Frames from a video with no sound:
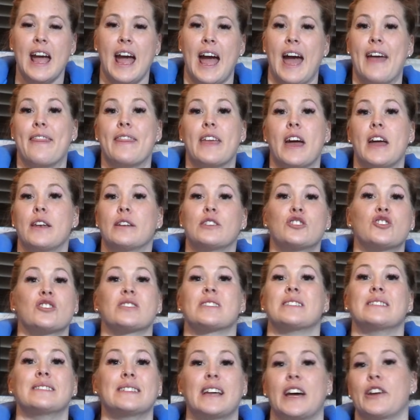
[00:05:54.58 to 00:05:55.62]
and then
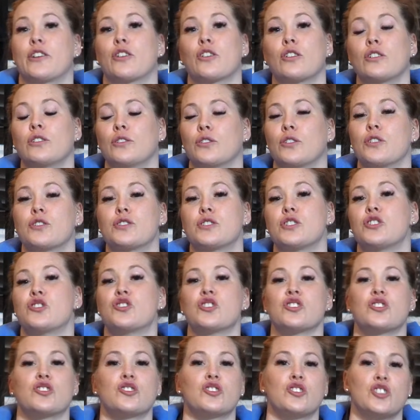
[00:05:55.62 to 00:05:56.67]
just let her learn to
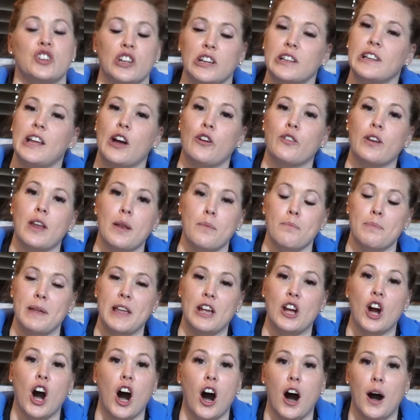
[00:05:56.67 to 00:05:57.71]
just chill out and be
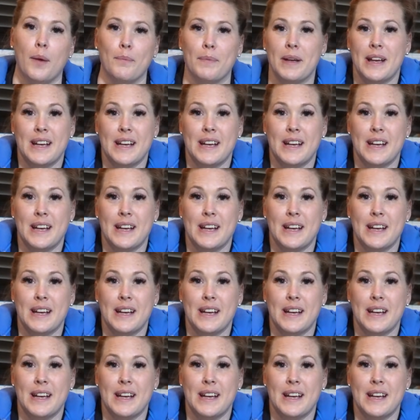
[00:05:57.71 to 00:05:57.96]
calm.